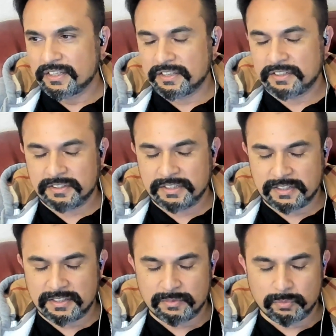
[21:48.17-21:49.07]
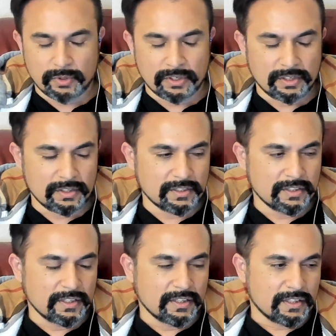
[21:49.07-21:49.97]
In real world,
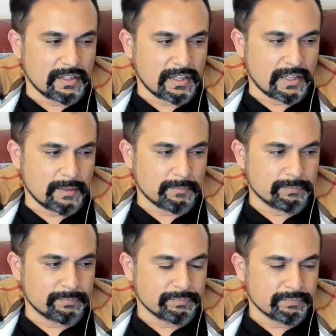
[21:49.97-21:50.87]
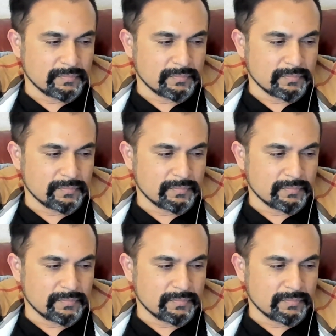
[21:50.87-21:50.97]
um,